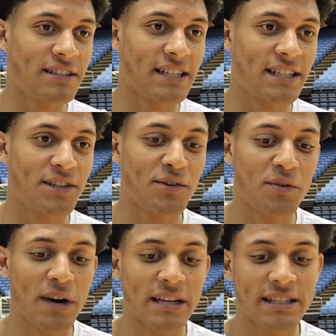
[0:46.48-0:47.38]
have a sister
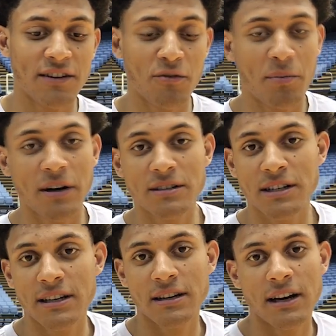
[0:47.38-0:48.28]
who has cerebral
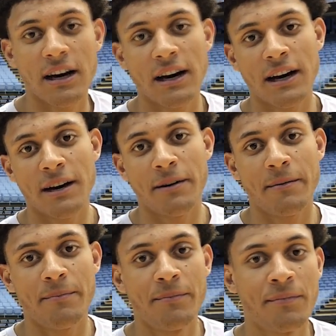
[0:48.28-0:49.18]
palsy,
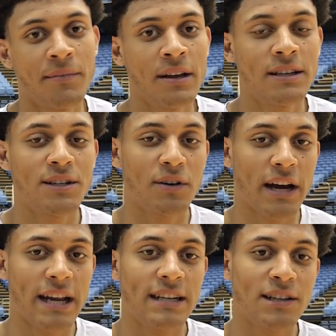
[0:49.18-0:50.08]
um, so it
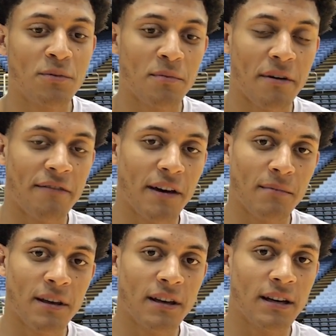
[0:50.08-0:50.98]
kind of hits home with my
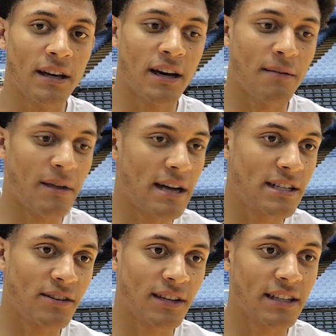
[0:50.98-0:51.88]
family. Uh, but I
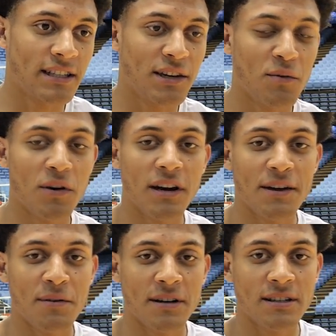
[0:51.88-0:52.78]
just don't think it's a good word
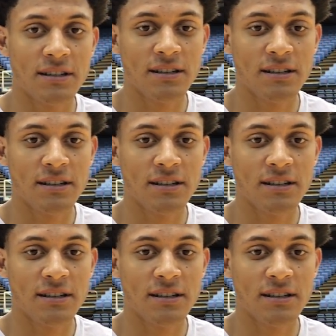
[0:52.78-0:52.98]
anyways.